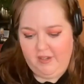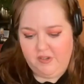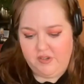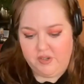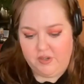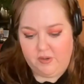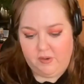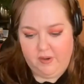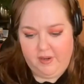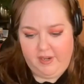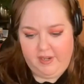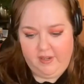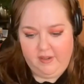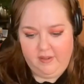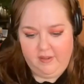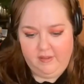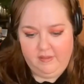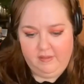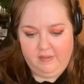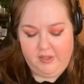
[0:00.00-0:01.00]

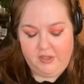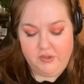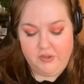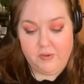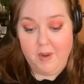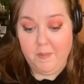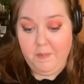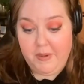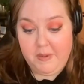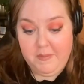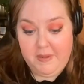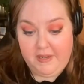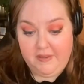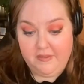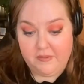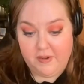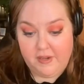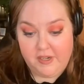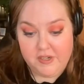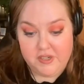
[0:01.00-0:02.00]
during the Trump
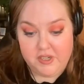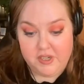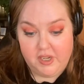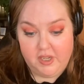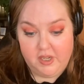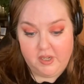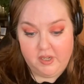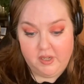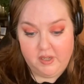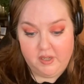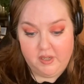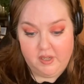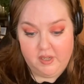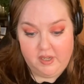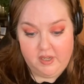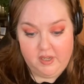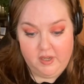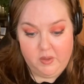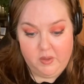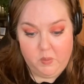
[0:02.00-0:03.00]
administration,
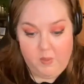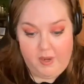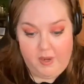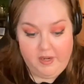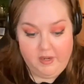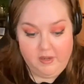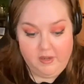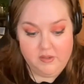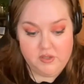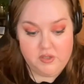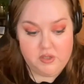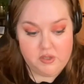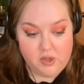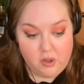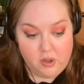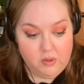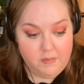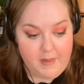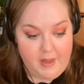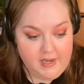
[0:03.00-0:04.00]
when
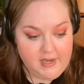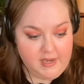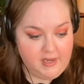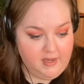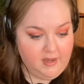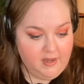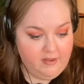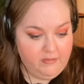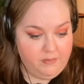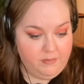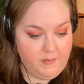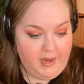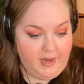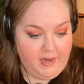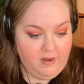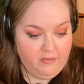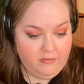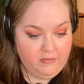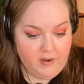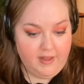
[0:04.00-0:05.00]
so many of
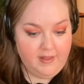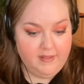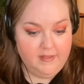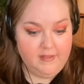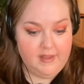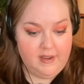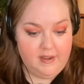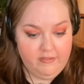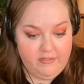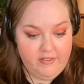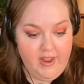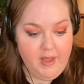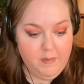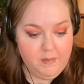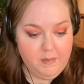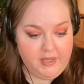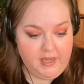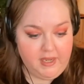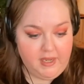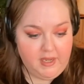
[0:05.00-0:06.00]
my friends and
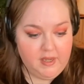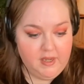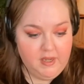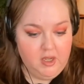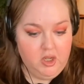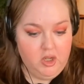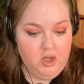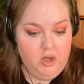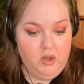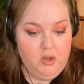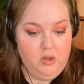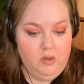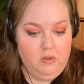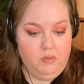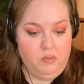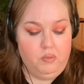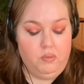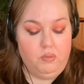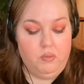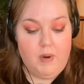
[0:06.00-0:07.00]
family,
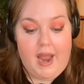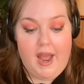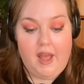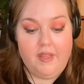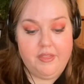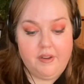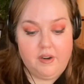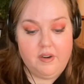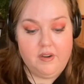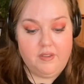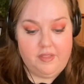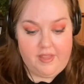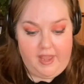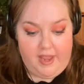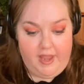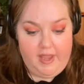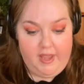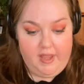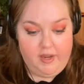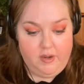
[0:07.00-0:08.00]
rather
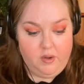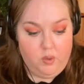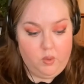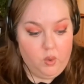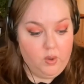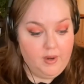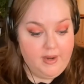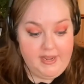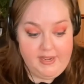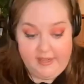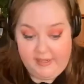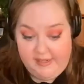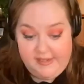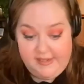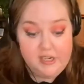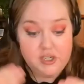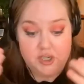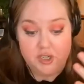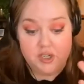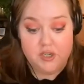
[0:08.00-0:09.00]
than or in
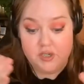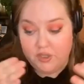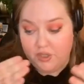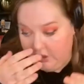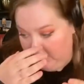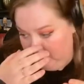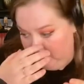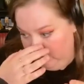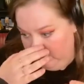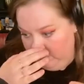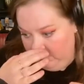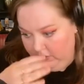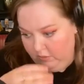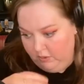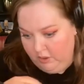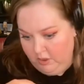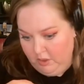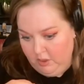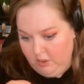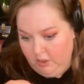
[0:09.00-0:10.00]
addition
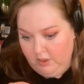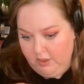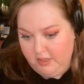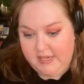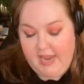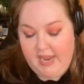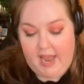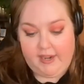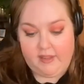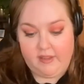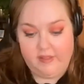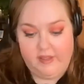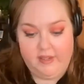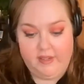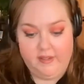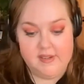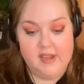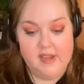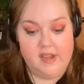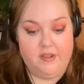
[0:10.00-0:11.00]
to
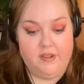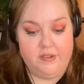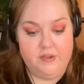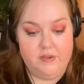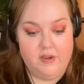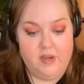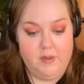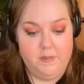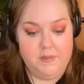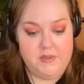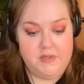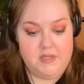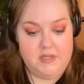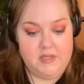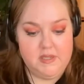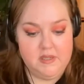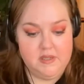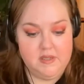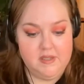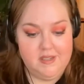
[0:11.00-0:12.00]
tackling Donald
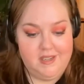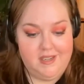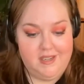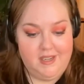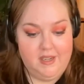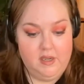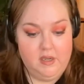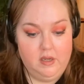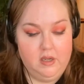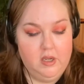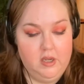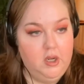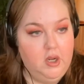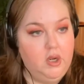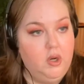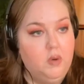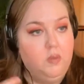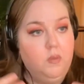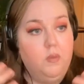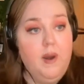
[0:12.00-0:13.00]
Trump's
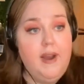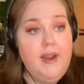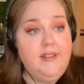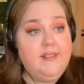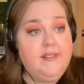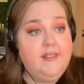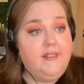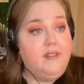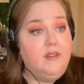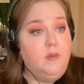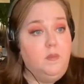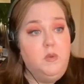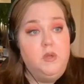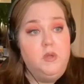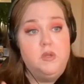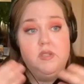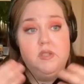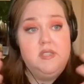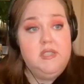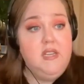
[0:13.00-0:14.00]
racism,
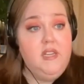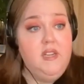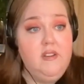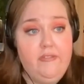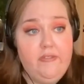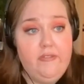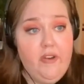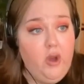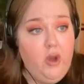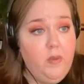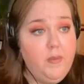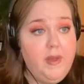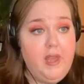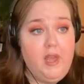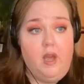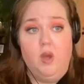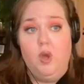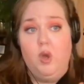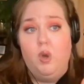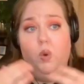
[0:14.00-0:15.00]

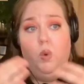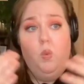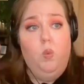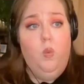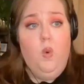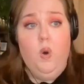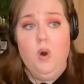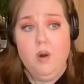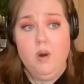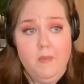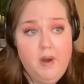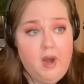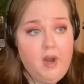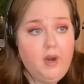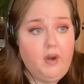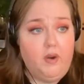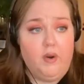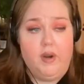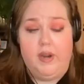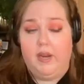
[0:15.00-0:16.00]
xenophobia,
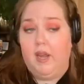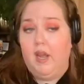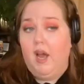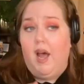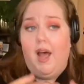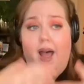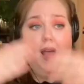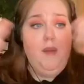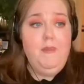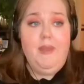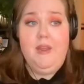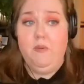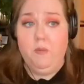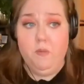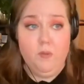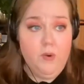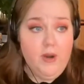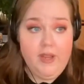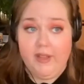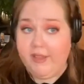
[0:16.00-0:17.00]
warmongering, I
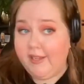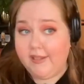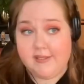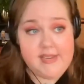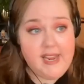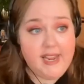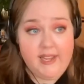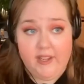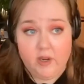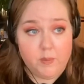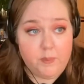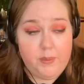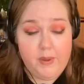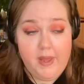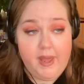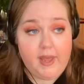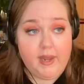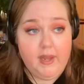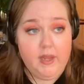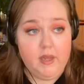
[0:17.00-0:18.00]
mean, really take your
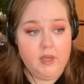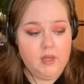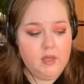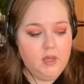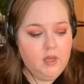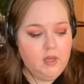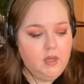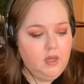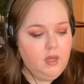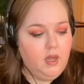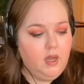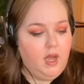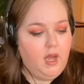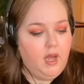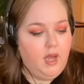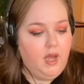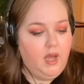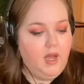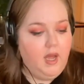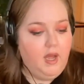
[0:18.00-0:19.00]
pick,
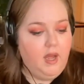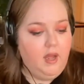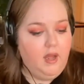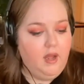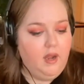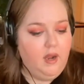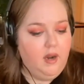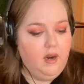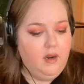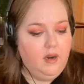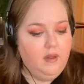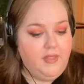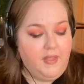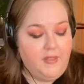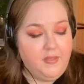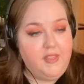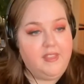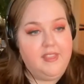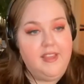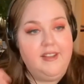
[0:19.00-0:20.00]

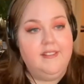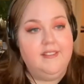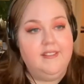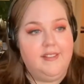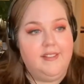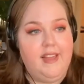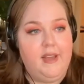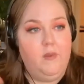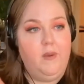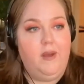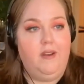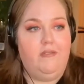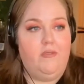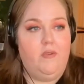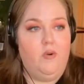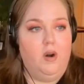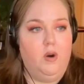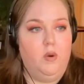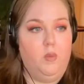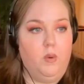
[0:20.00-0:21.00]
that the things that they went
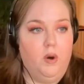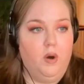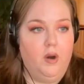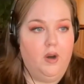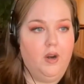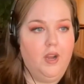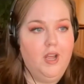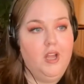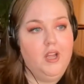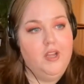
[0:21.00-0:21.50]
for were